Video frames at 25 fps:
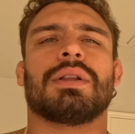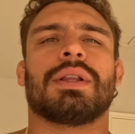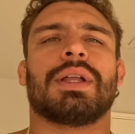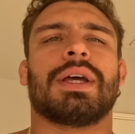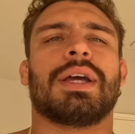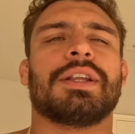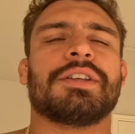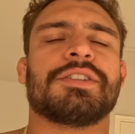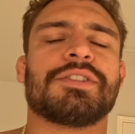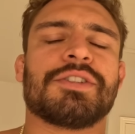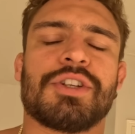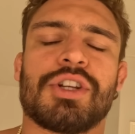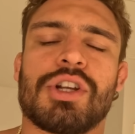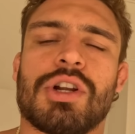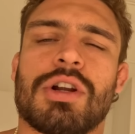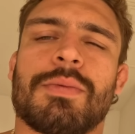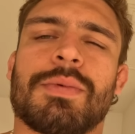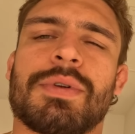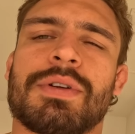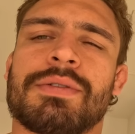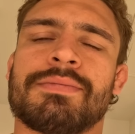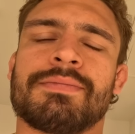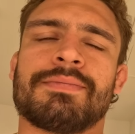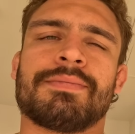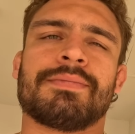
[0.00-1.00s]
Ladies and
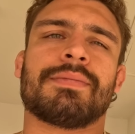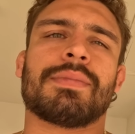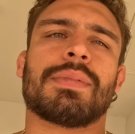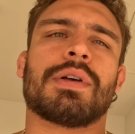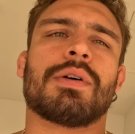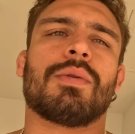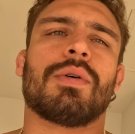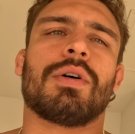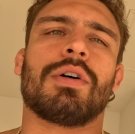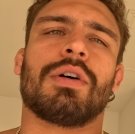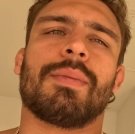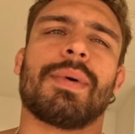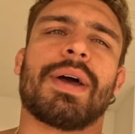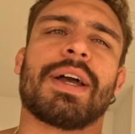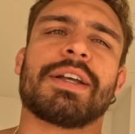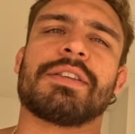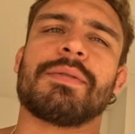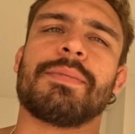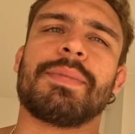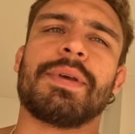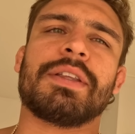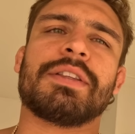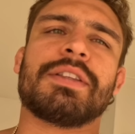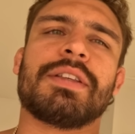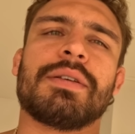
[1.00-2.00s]
gentlemen, welcome back
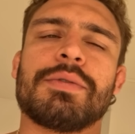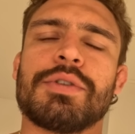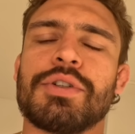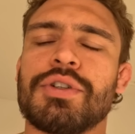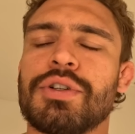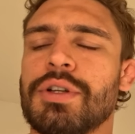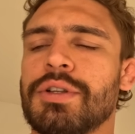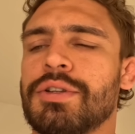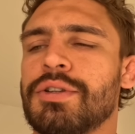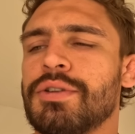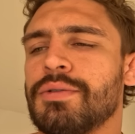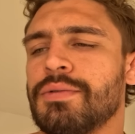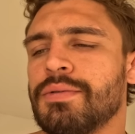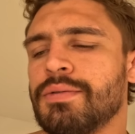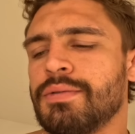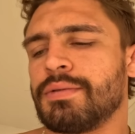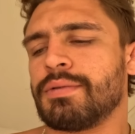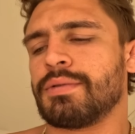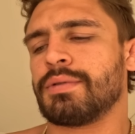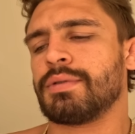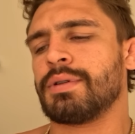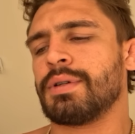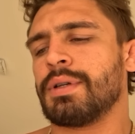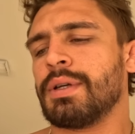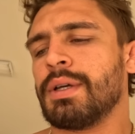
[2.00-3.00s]
to B Team Jiu Jitsu.
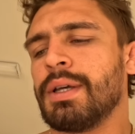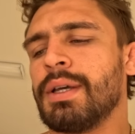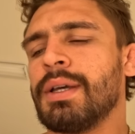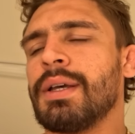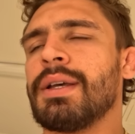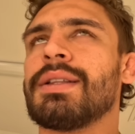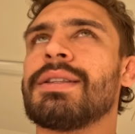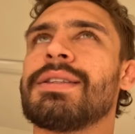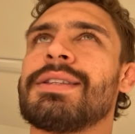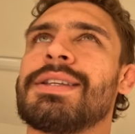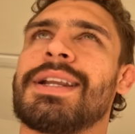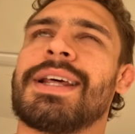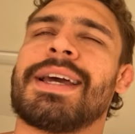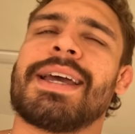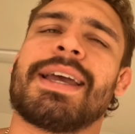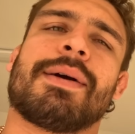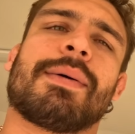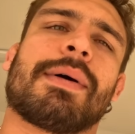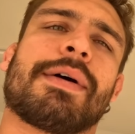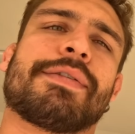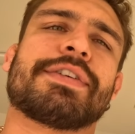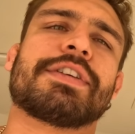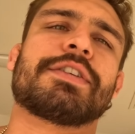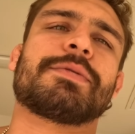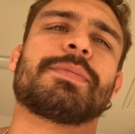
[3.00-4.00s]
Today
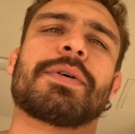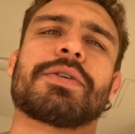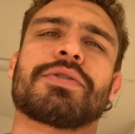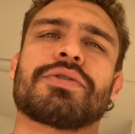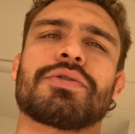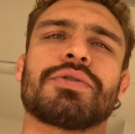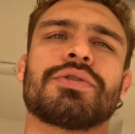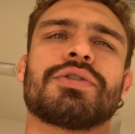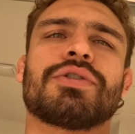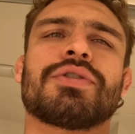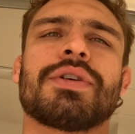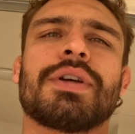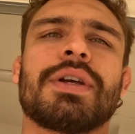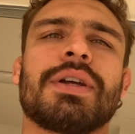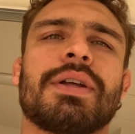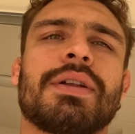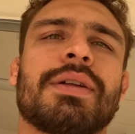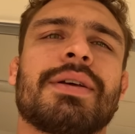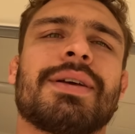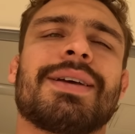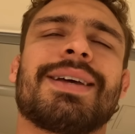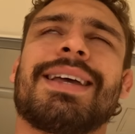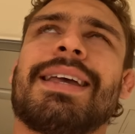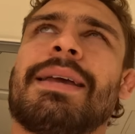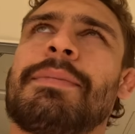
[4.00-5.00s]
we have a special treat,
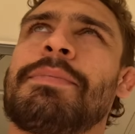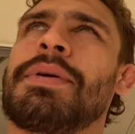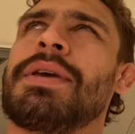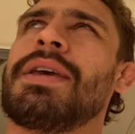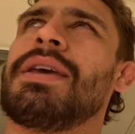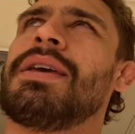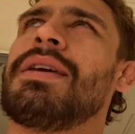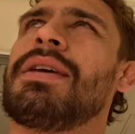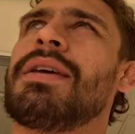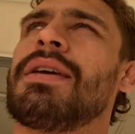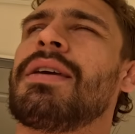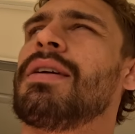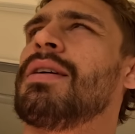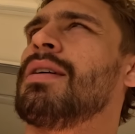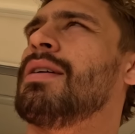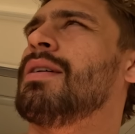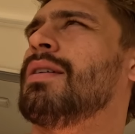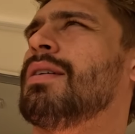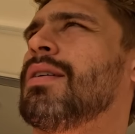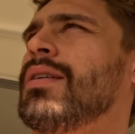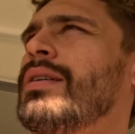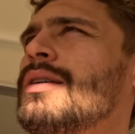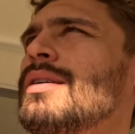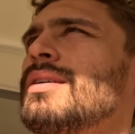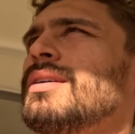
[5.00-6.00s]
a peek,
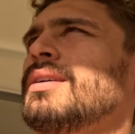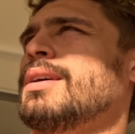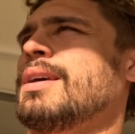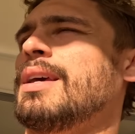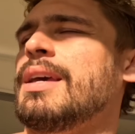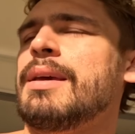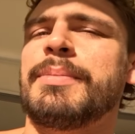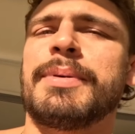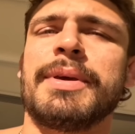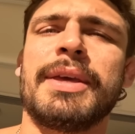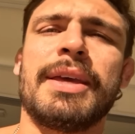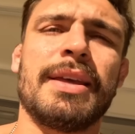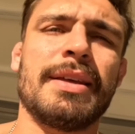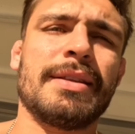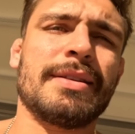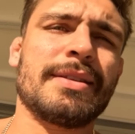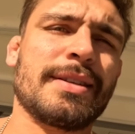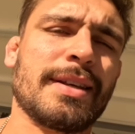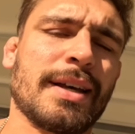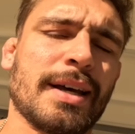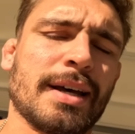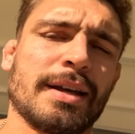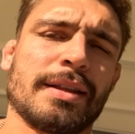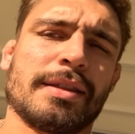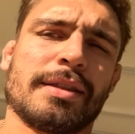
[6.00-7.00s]
a peek
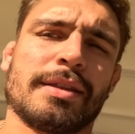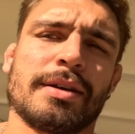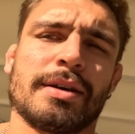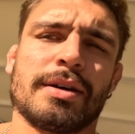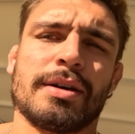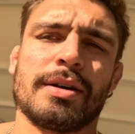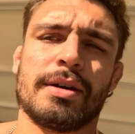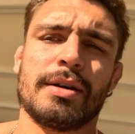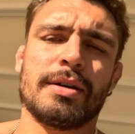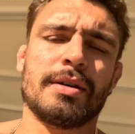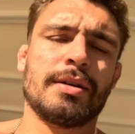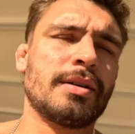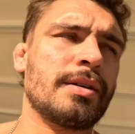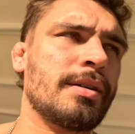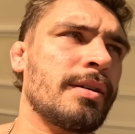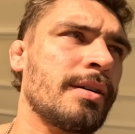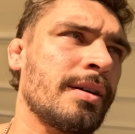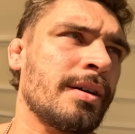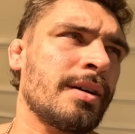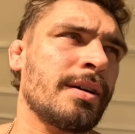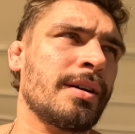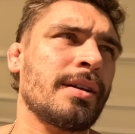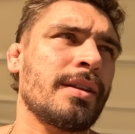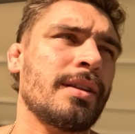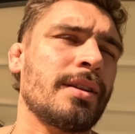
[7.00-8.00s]
inside the
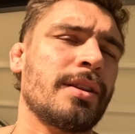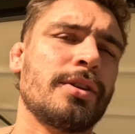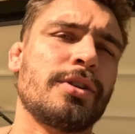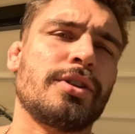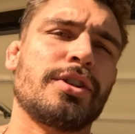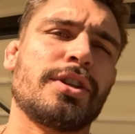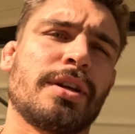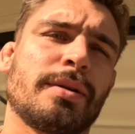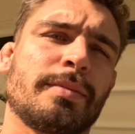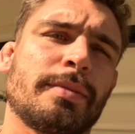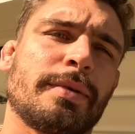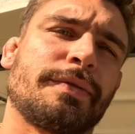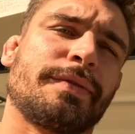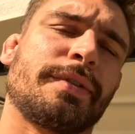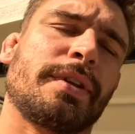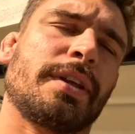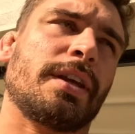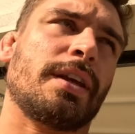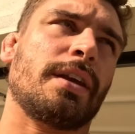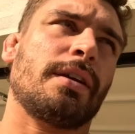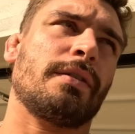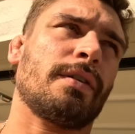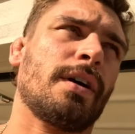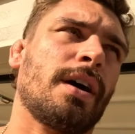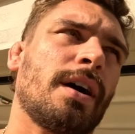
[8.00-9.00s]
the gym of
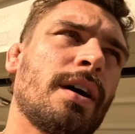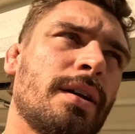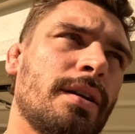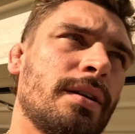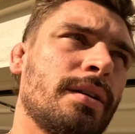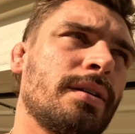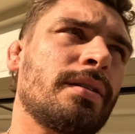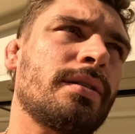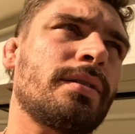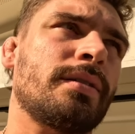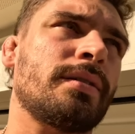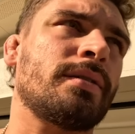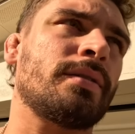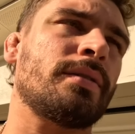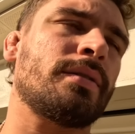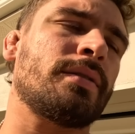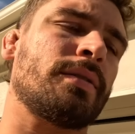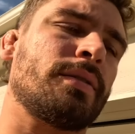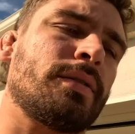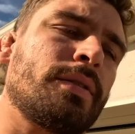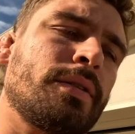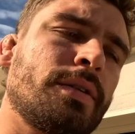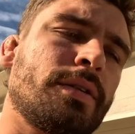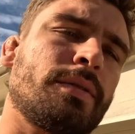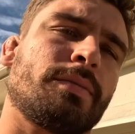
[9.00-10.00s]
Nicky Rod.
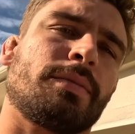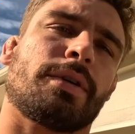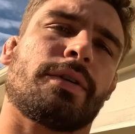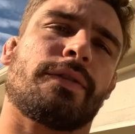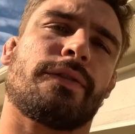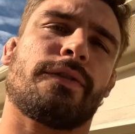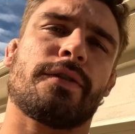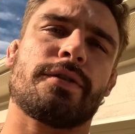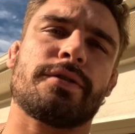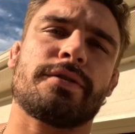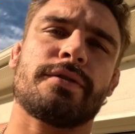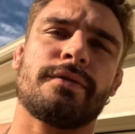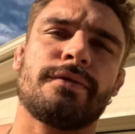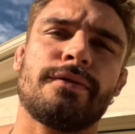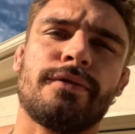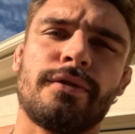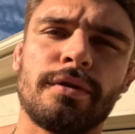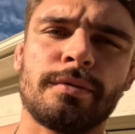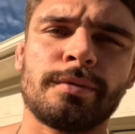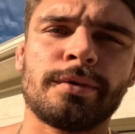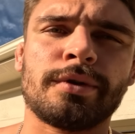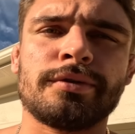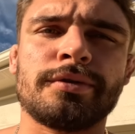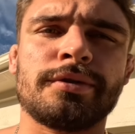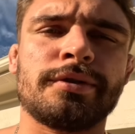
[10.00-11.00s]
But first and
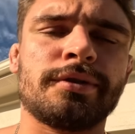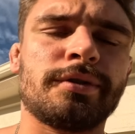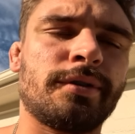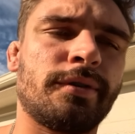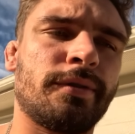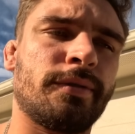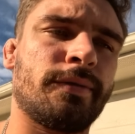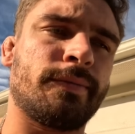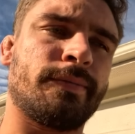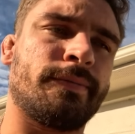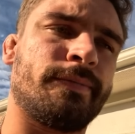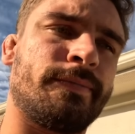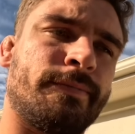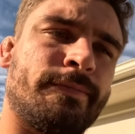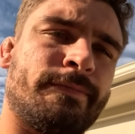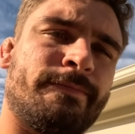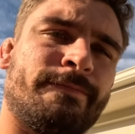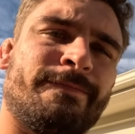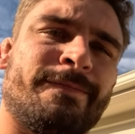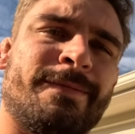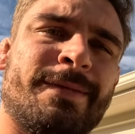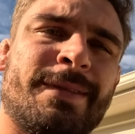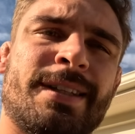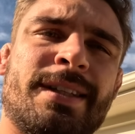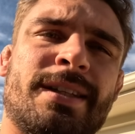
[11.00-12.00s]
foremost,
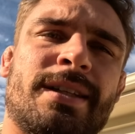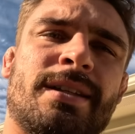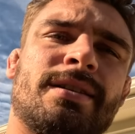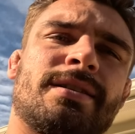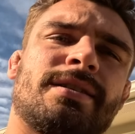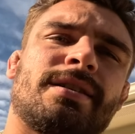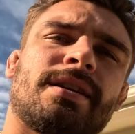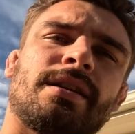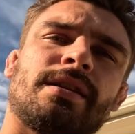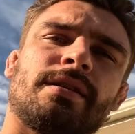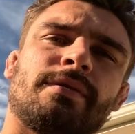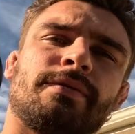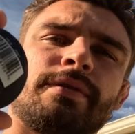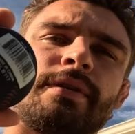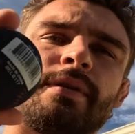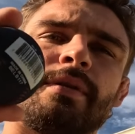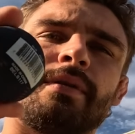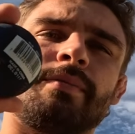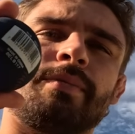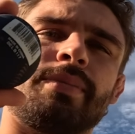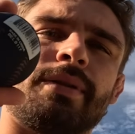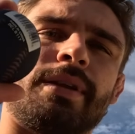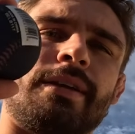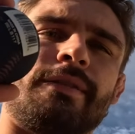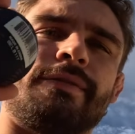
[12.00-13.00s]
it's time to
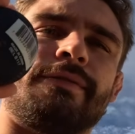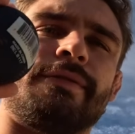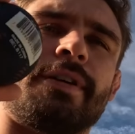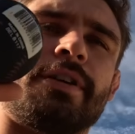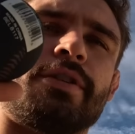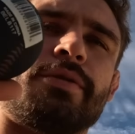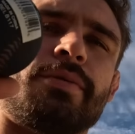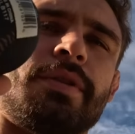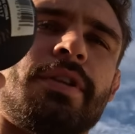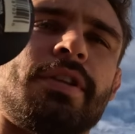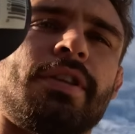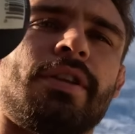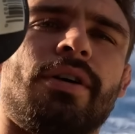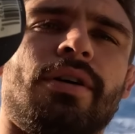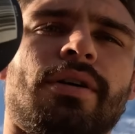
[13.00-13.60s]
play fetch with the